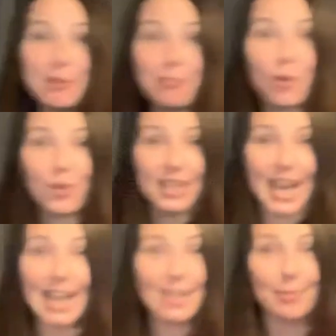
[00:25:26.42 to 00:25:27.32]
important
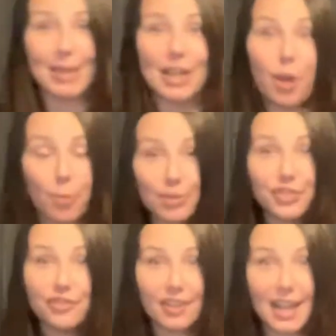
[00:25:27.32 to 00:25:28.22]
item and I
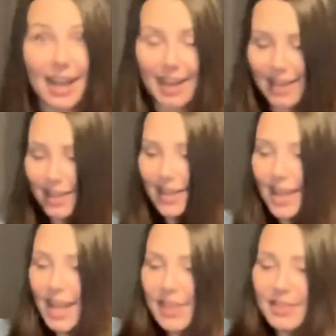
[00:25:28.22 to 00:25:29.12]
almost forgot.
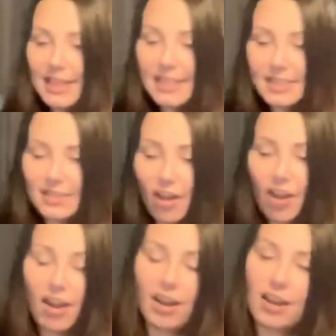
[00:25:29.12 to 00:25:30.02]
These
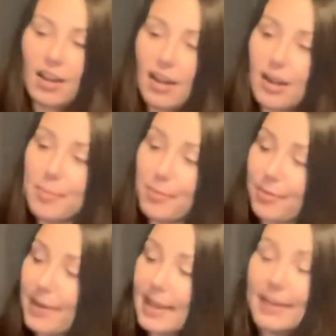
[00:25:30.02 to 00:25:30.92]
are
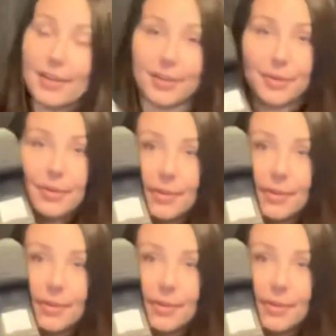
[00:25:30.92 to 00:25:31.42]
brand new.